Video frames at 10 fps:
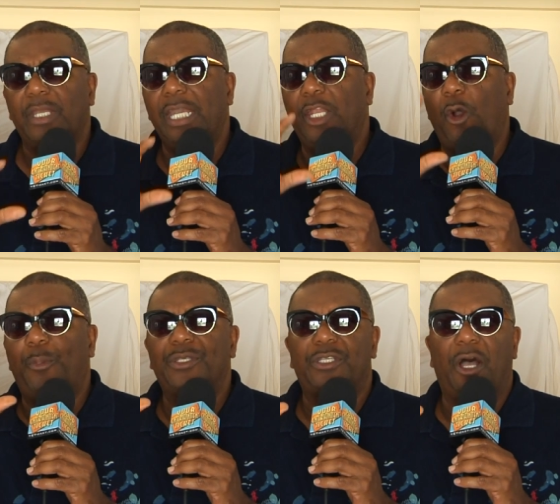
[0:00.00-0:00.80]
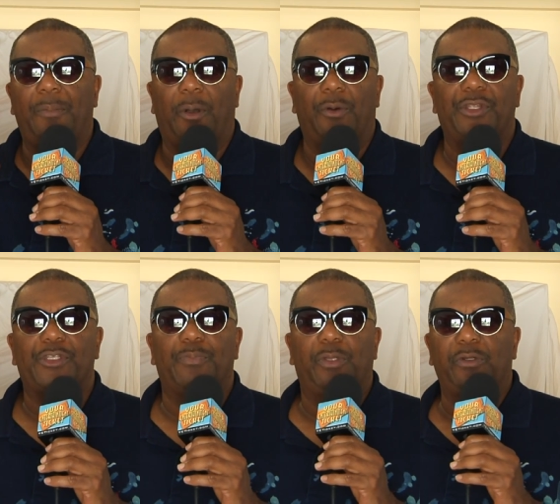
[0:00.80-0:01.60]
It opens up on
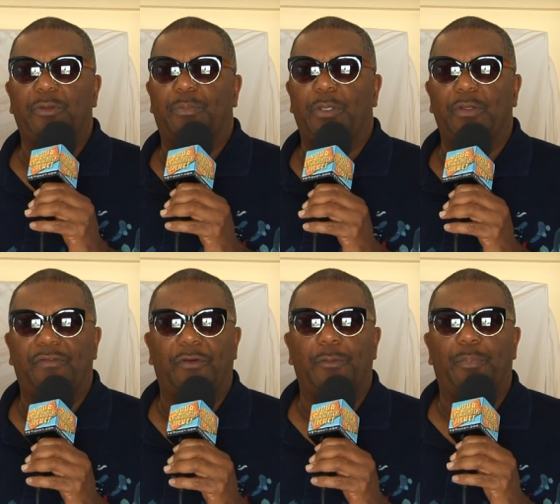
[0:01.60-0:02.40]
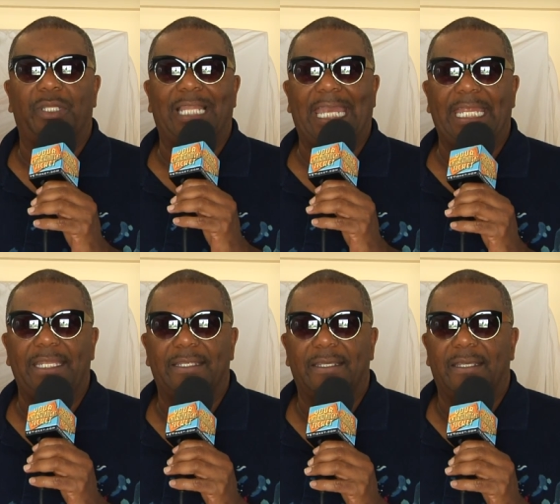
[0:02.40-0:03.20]
this blue, beautiful planet.